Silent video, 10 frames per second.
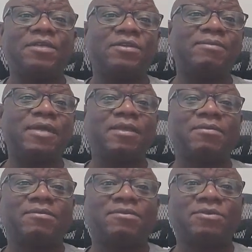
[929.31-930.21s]
Sometimes
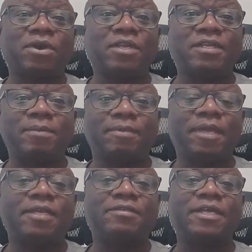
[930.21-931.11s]
you store it in a
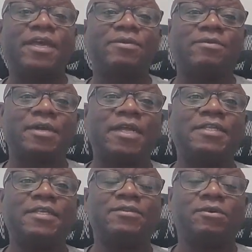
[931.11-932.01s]
place, either you
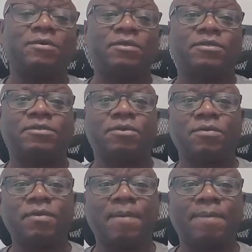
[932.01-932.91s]
rent it or it's your
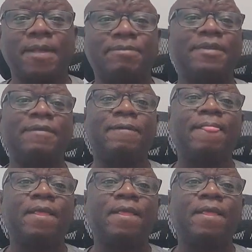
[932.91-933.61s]
own apartment.